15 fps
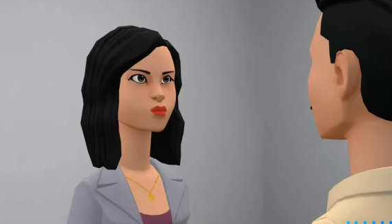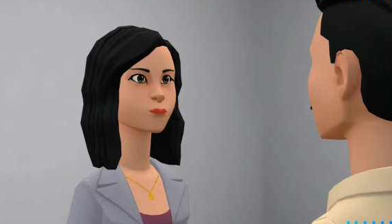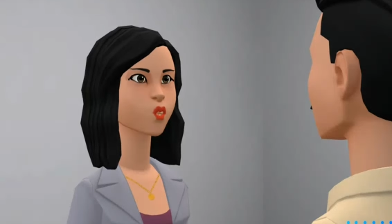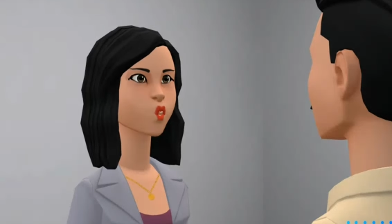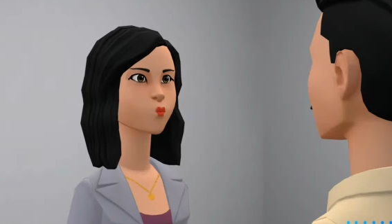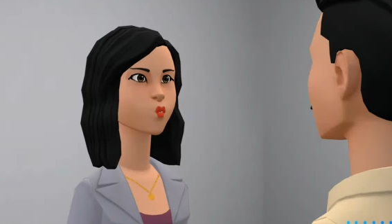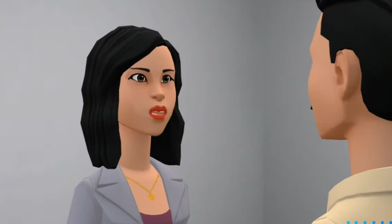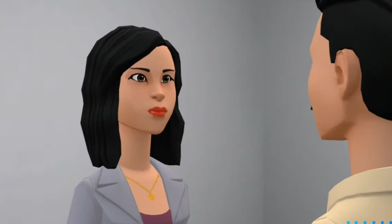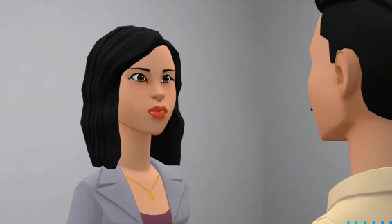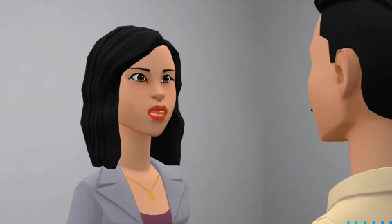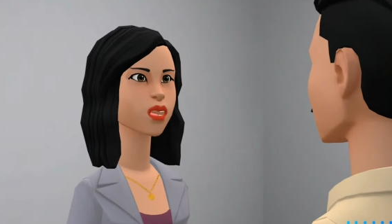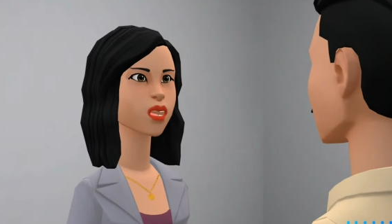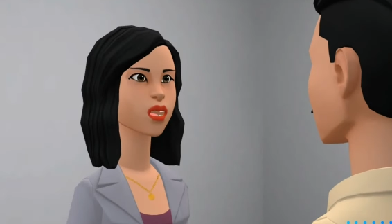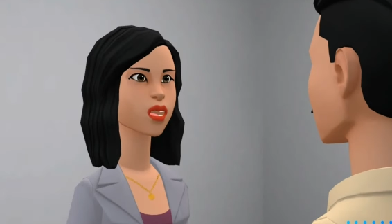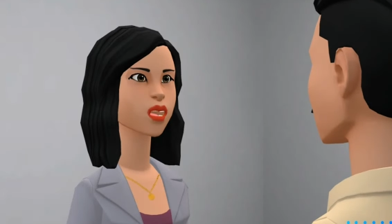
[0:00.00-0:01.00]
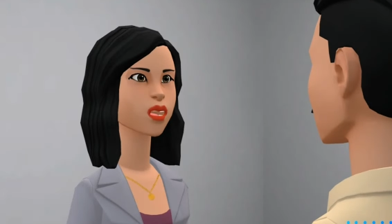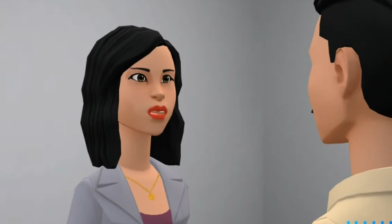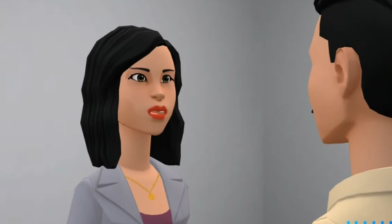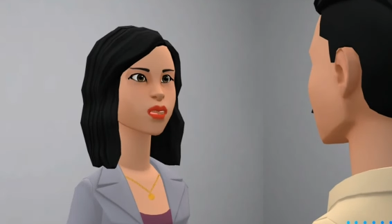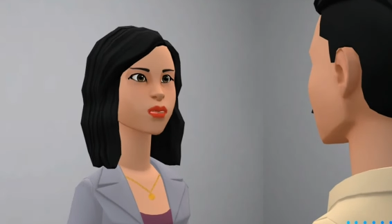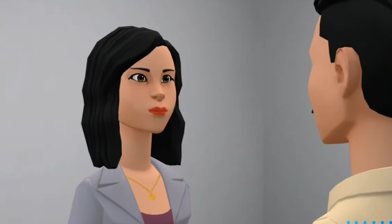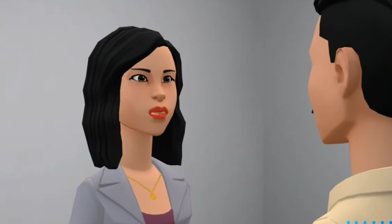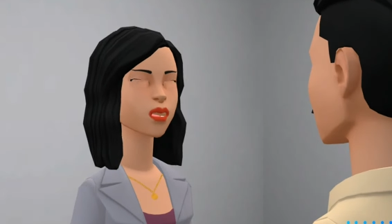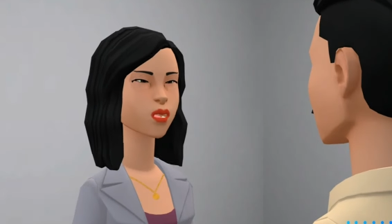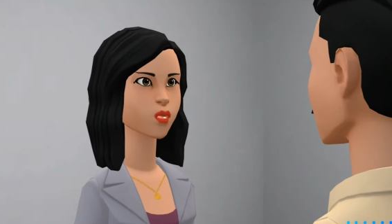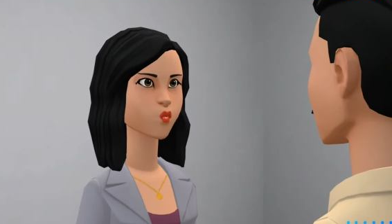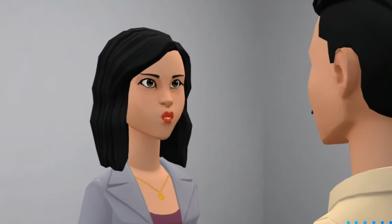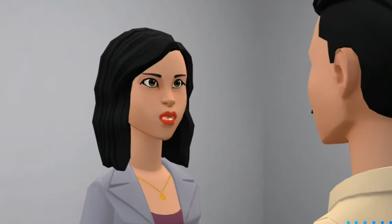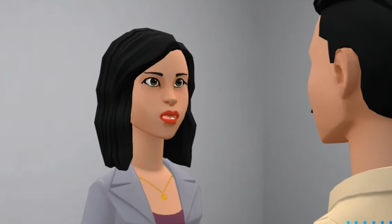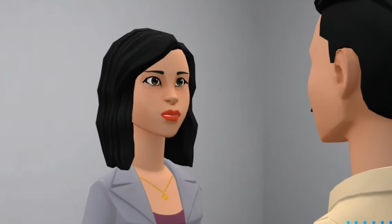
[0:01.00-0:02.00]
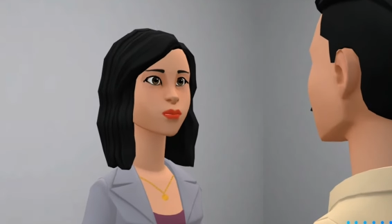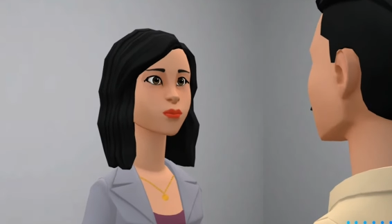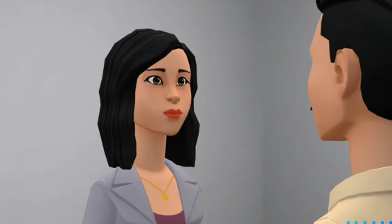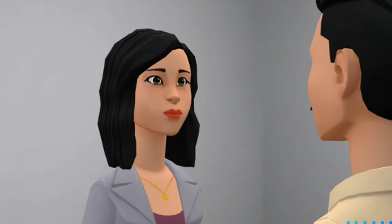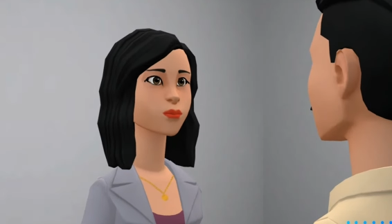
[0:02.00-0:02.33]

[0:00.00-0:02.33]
Your preparation time is over.